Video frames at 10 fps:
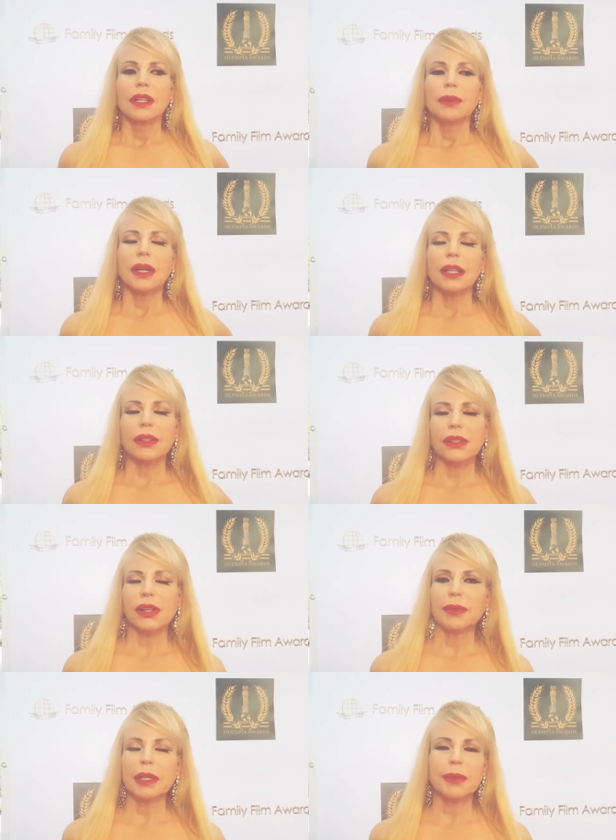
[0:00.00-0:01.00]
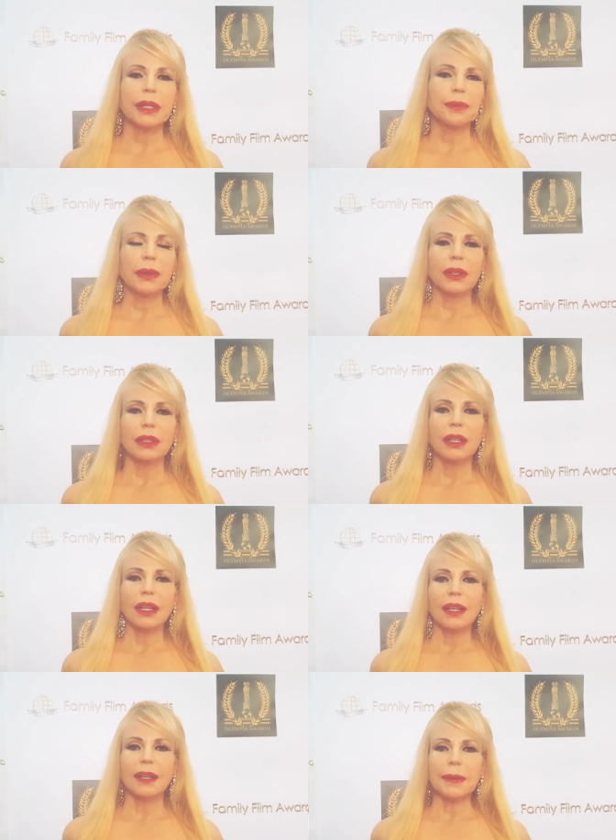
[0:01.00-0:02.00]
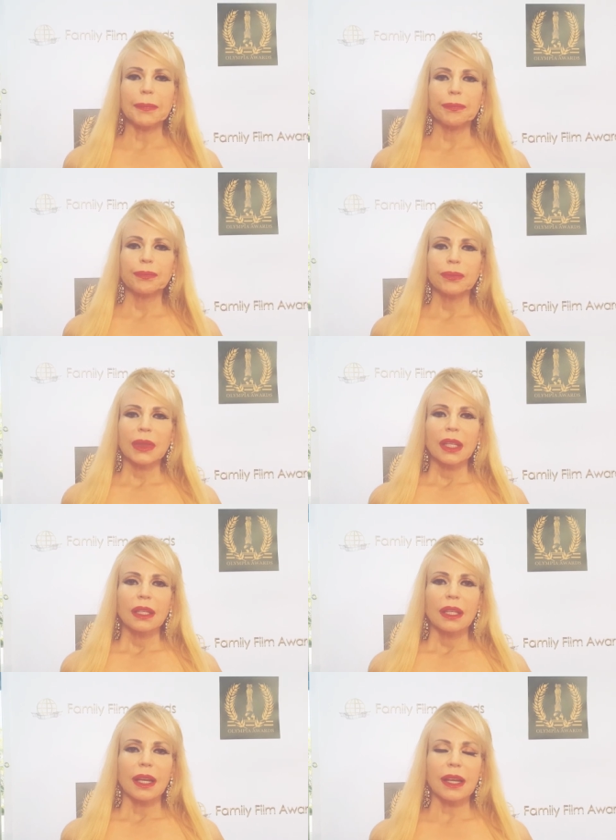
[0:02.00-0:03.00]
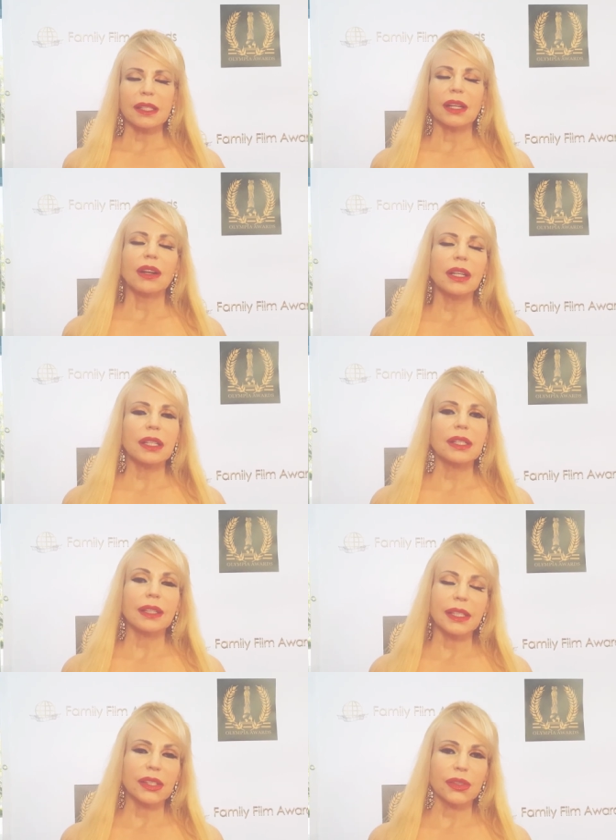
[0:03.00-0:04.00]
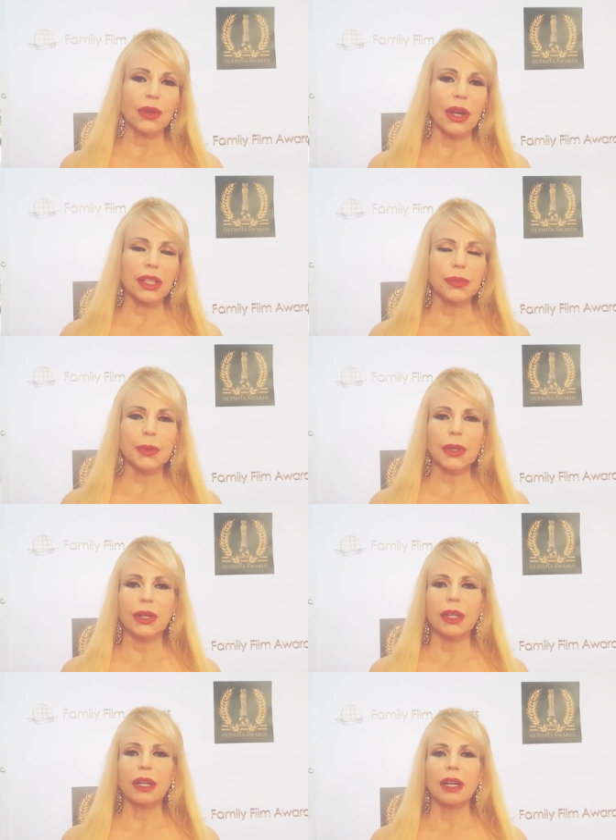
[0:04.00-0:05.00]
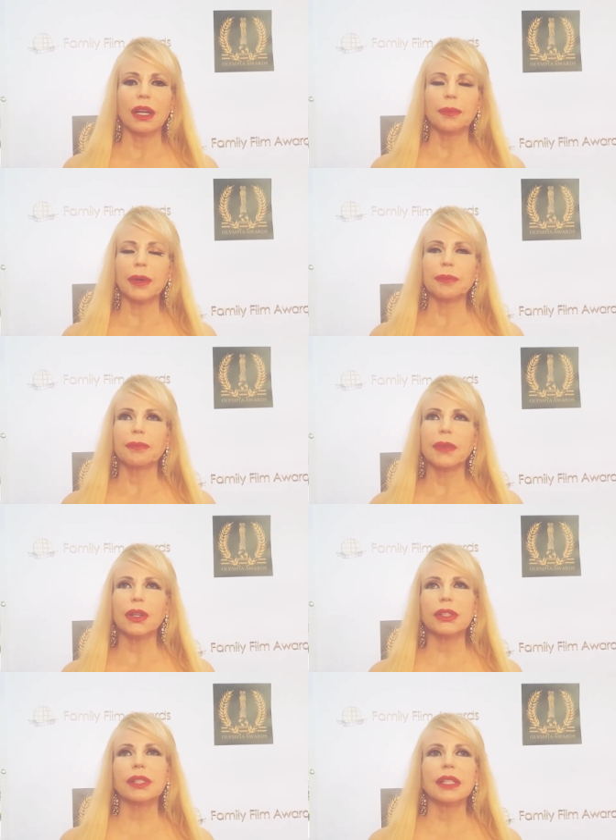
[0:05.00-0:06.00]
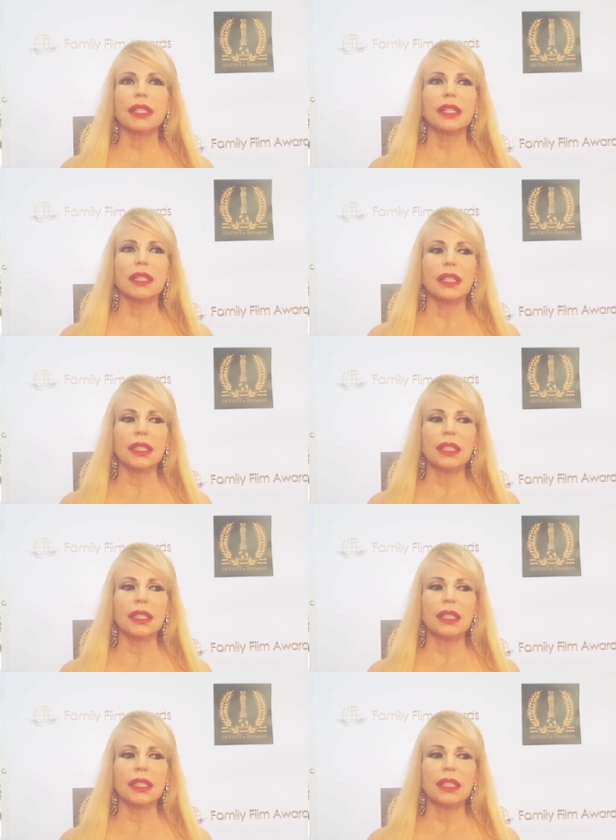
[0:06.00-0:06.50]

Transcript: Well, there's so many people. As an artist, Lee Strasberg, but mostly,